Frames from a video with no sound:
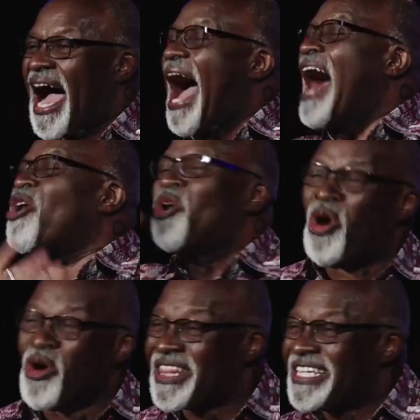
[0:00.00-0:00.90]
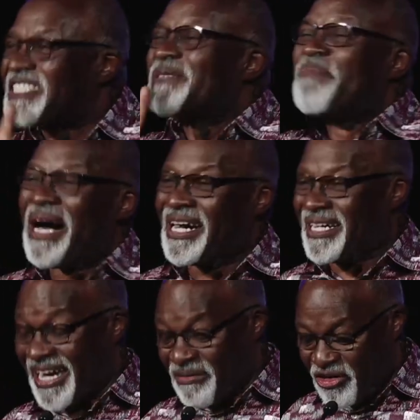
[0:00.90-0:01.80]
along this
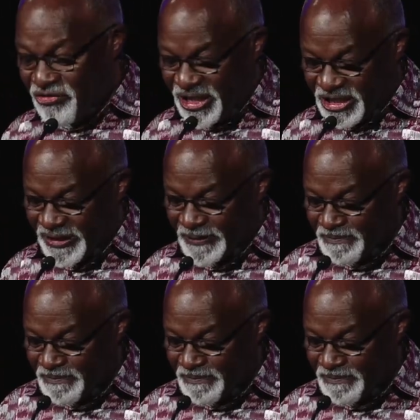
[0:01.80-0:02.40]
paradigm of mission.